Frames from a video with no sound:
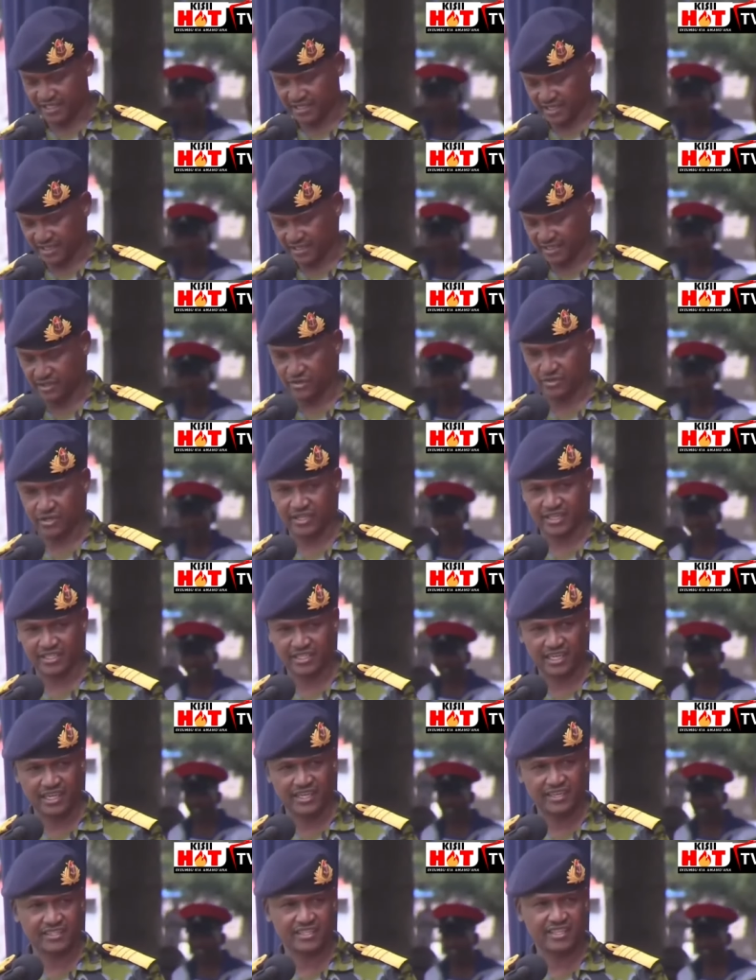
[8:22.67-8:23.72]
us, Your
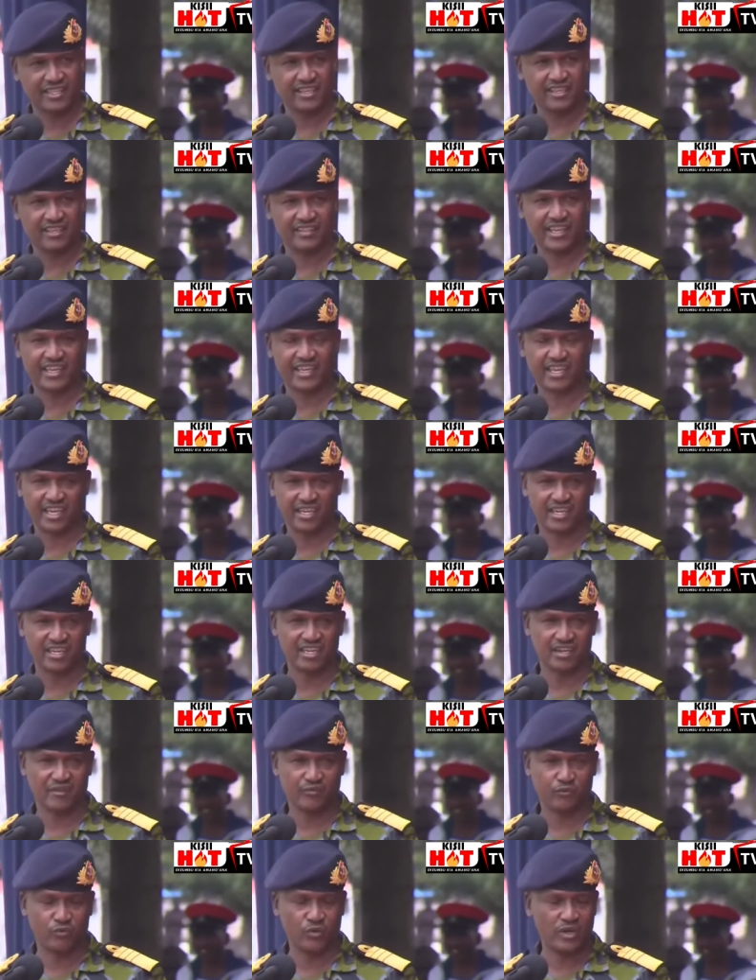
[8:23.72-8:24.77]
Excellency, the
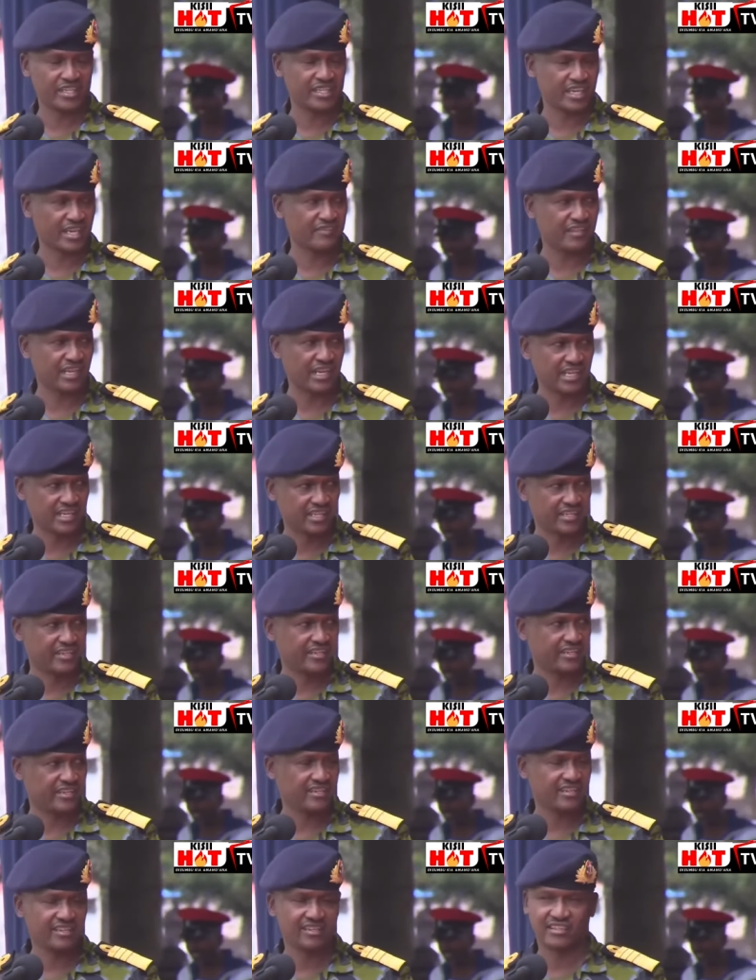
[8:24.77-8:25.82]
KDF will take the lead
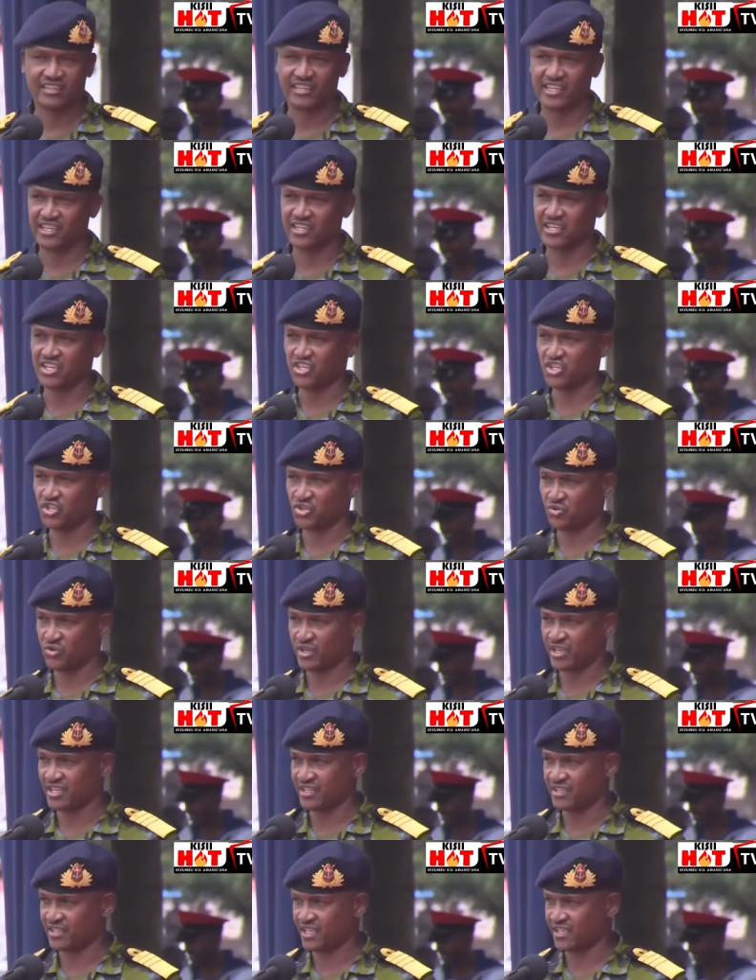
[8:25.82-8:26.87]
in
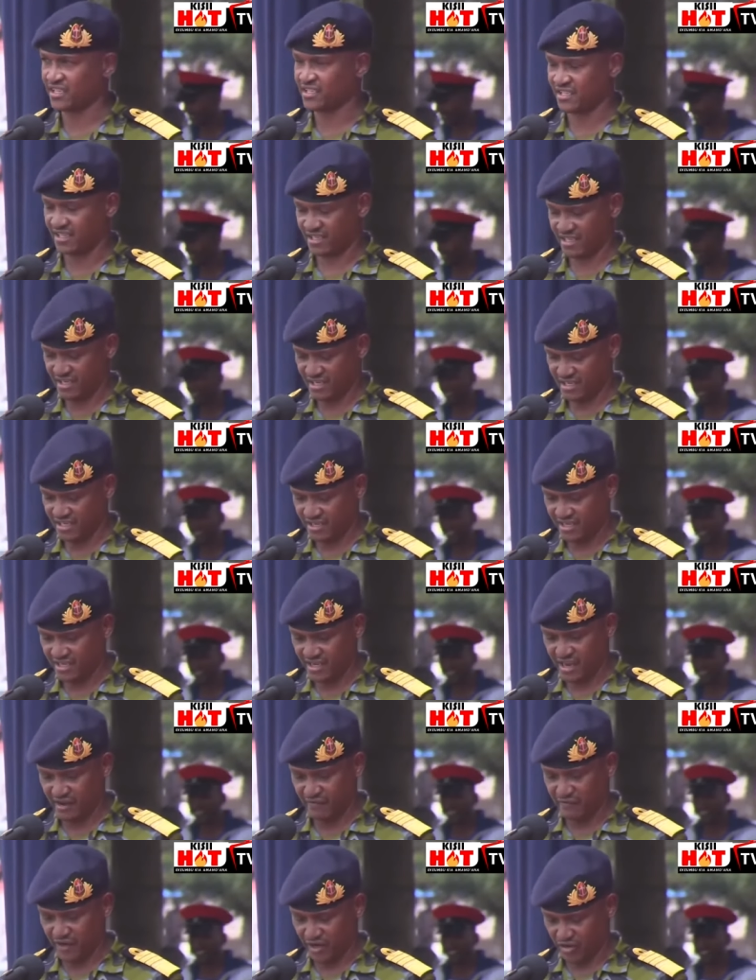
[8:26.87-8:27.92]
ensuring that
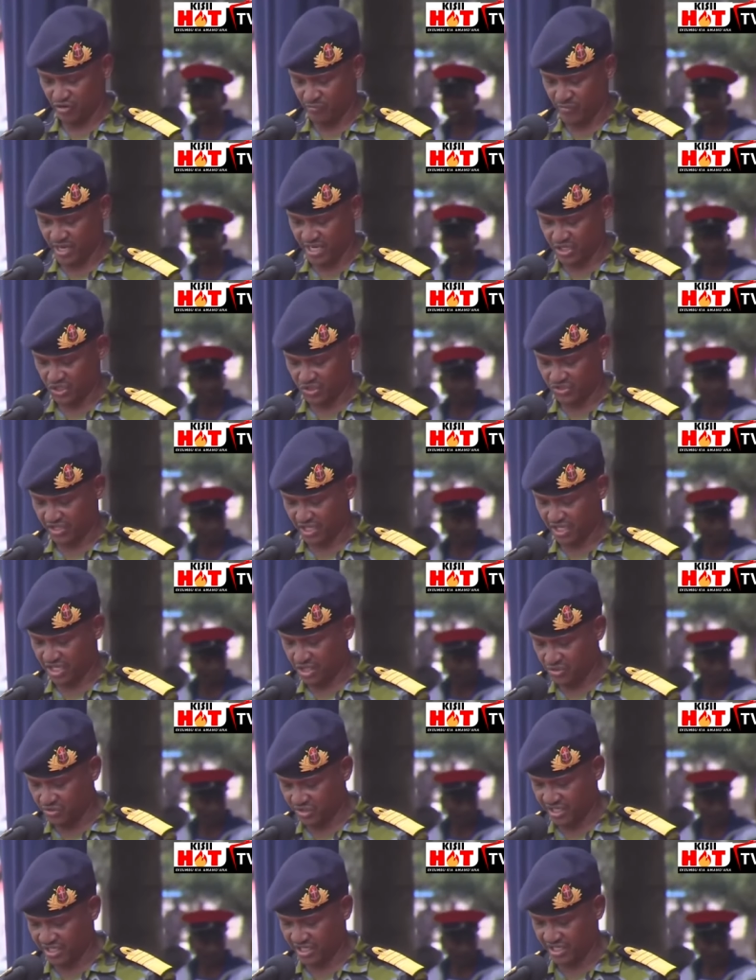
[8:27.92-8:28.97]
environmental
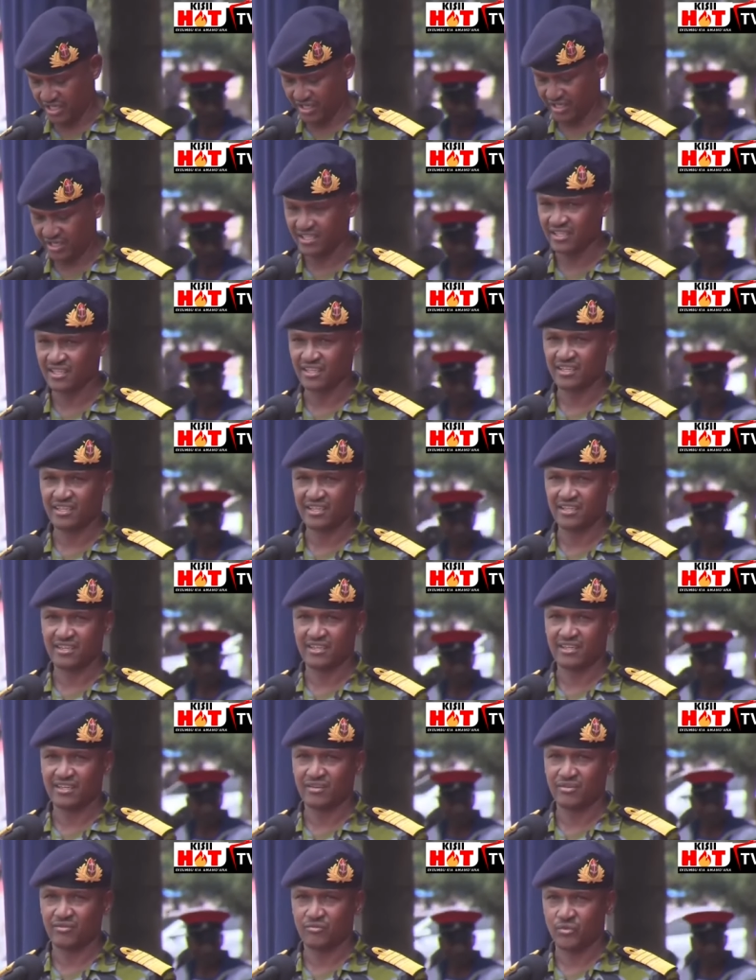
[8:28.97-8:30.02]
security
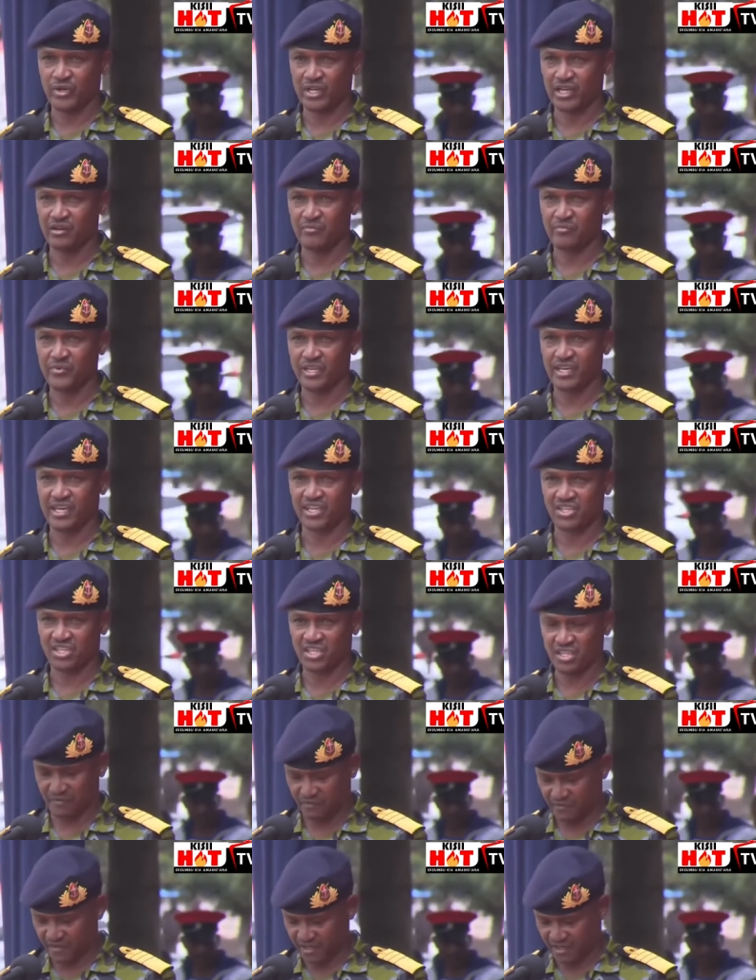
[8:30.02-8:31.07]
will be
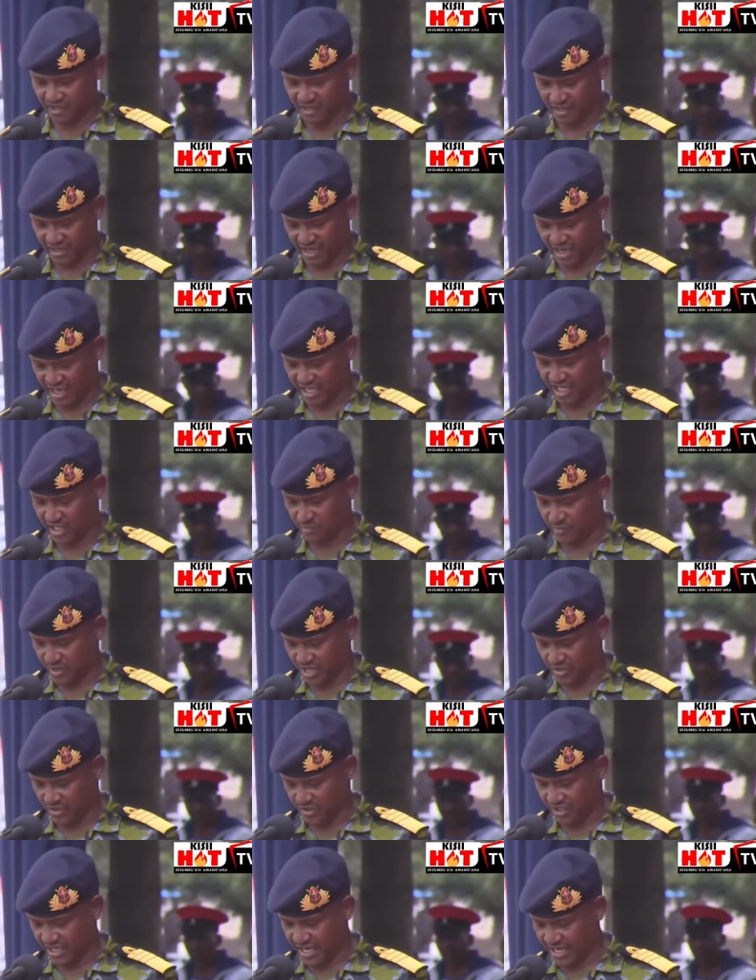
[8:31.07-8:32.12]
achieved as per your
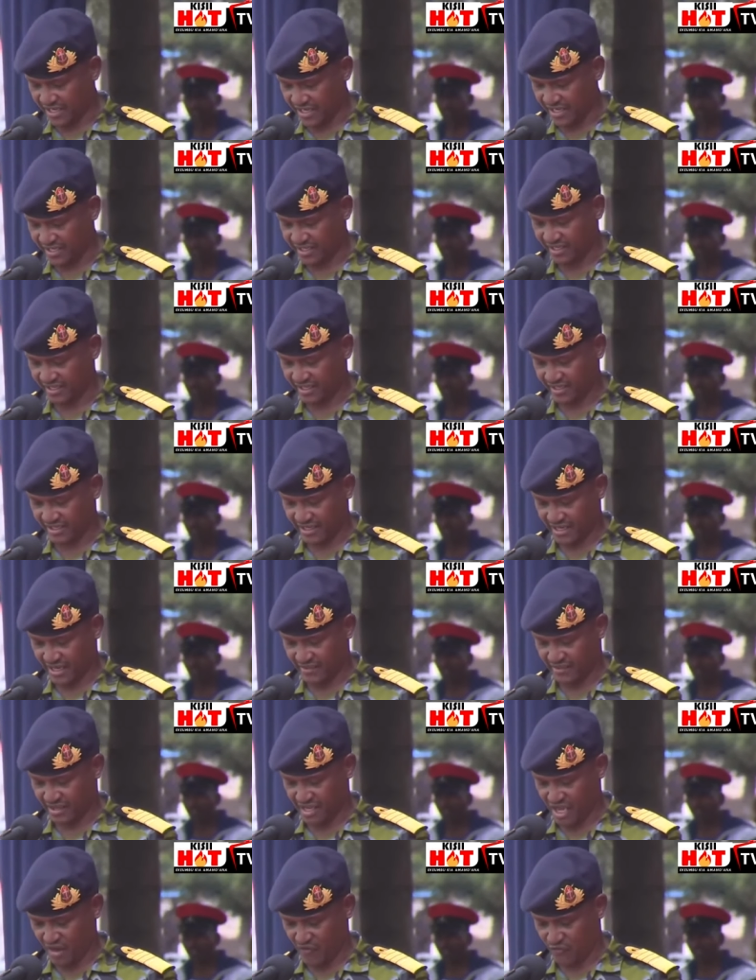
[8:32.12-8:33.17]
targets and
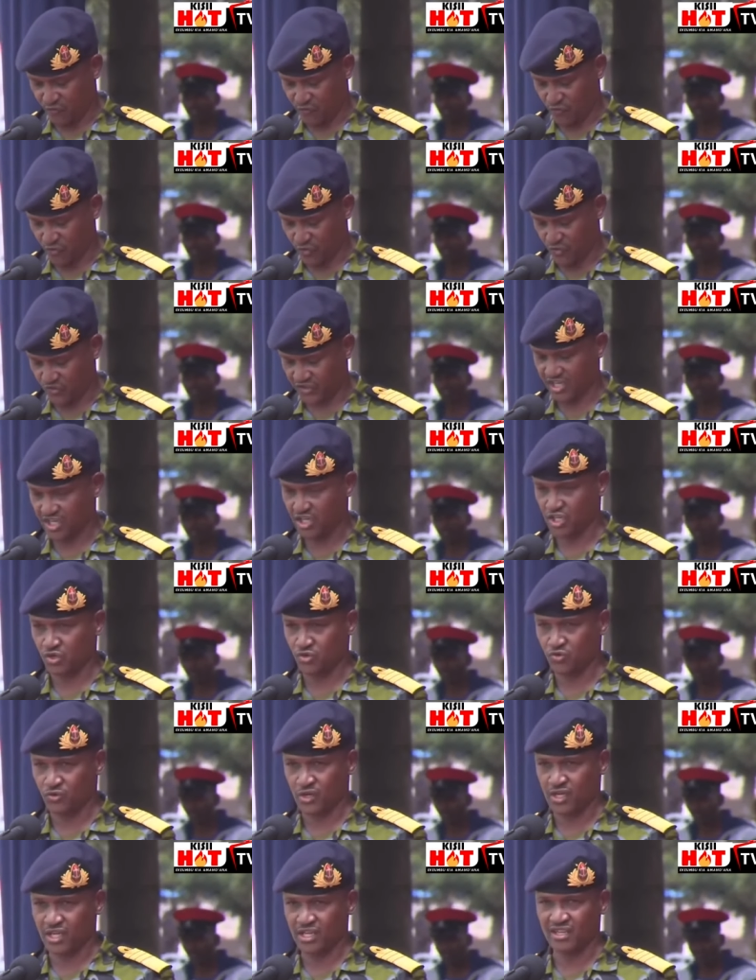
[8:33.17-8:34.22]
therefore
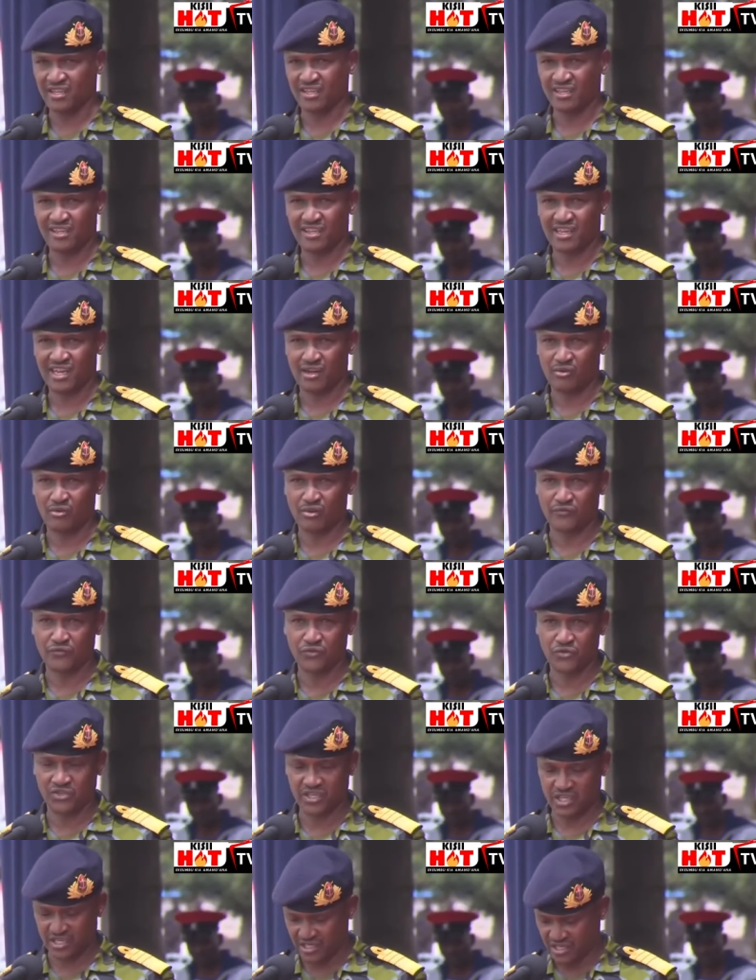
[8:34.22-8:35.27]
secure our
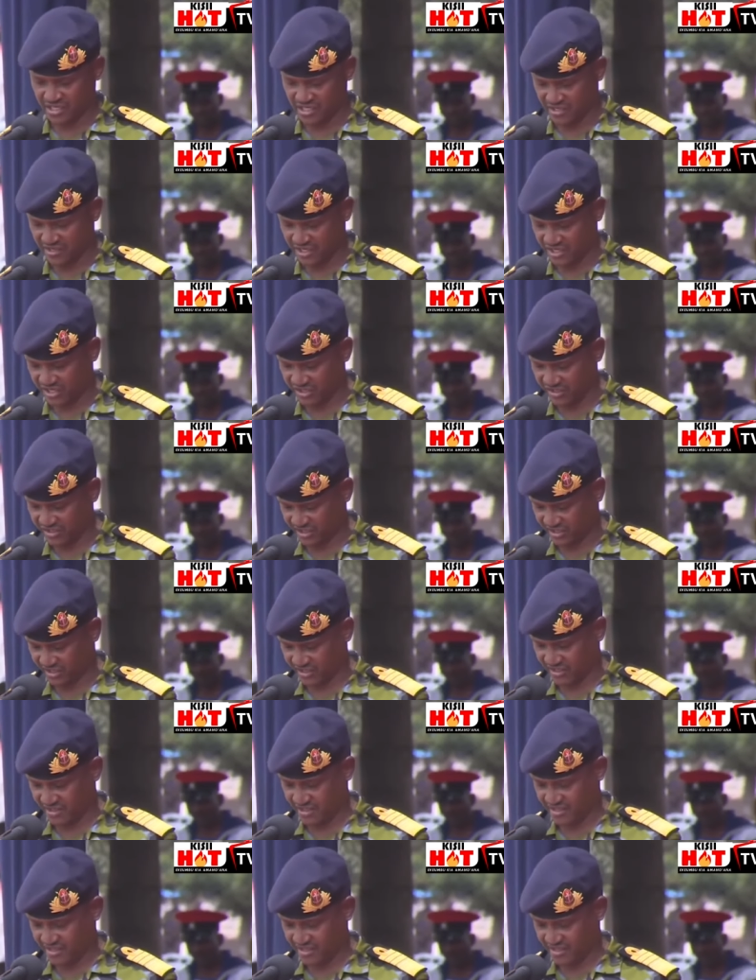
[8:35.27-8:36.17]
future generations